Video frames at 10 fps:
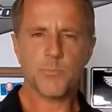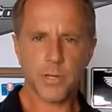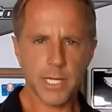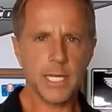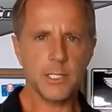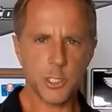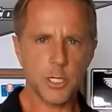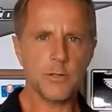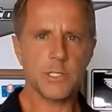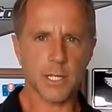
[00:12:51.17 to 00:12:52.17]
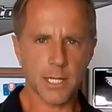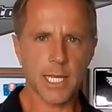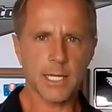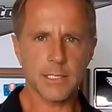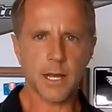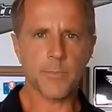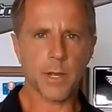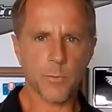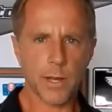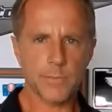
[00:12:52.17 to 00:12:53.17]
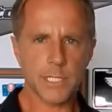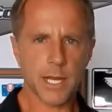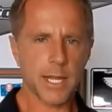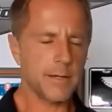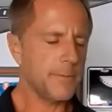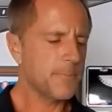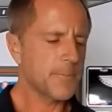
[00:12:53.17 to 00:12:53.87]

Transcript: please use the links on my website.